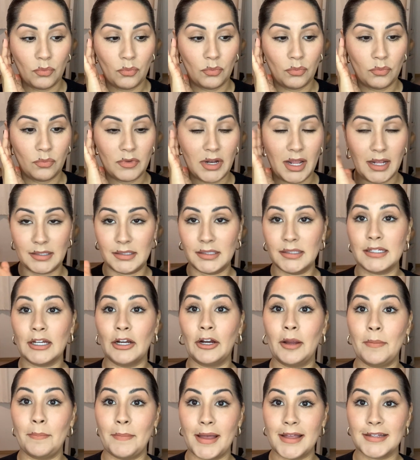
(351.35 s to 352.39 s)

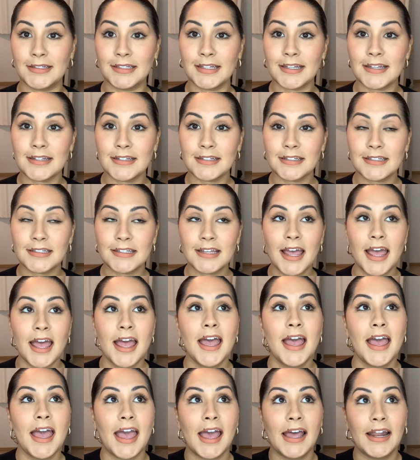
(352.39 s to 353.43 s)
unnecessary messes,
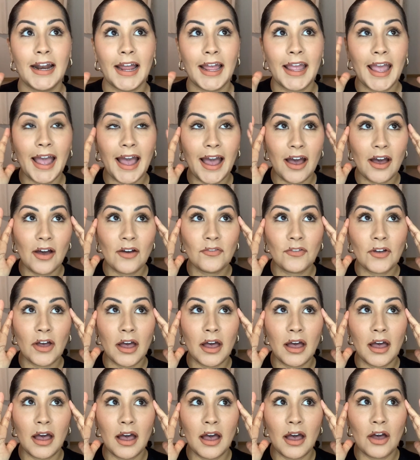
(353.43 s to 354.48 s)
and I have
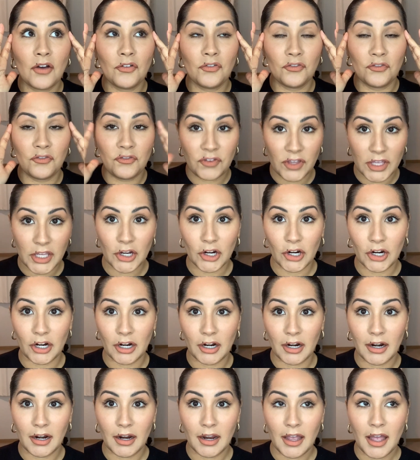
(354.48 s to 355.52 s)
a
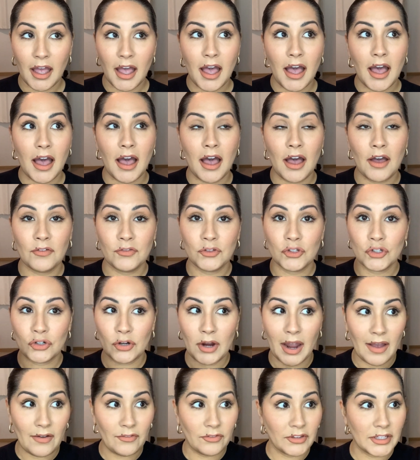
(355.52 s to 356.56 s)
fear of
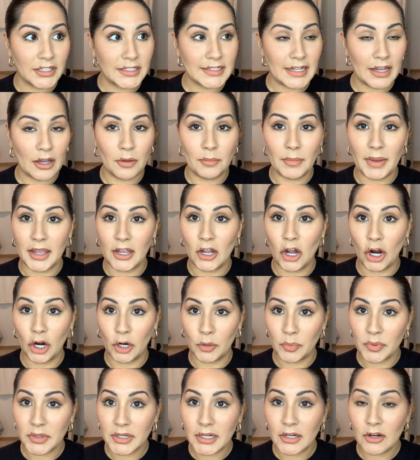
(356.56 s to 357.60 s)
traveling down my
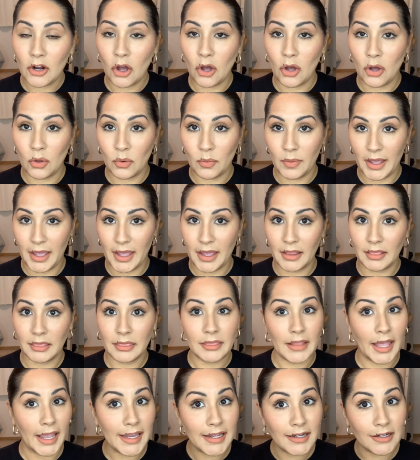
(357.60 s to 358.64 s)
carpeted hallway,
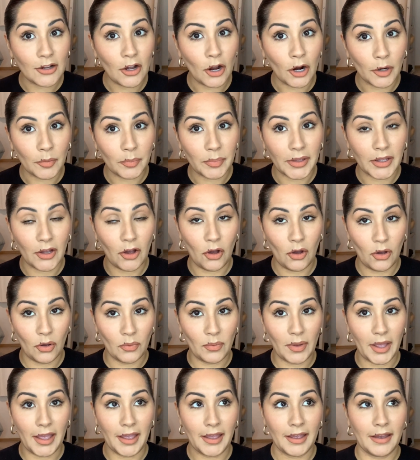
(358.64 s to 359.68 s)
light carpet
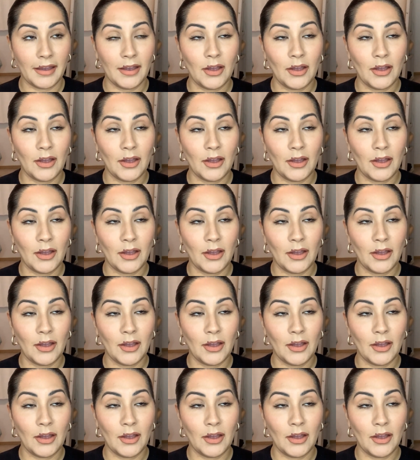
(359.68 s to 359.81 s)
hallway,